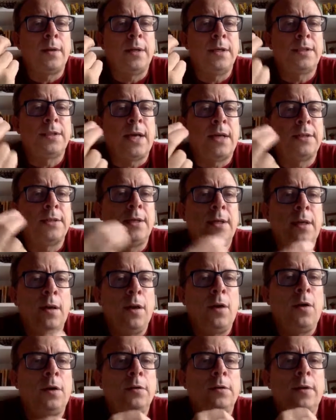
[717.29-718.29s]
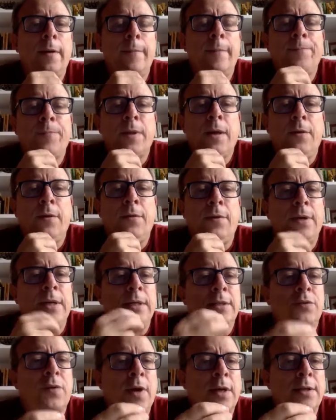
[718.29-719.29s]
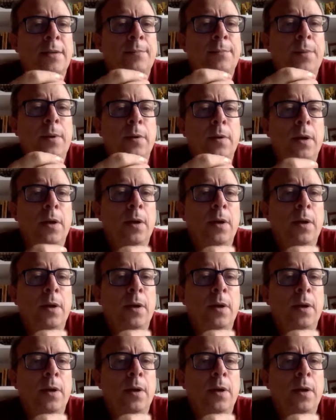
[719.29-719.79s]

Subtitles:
discussing a lot, it's, for example,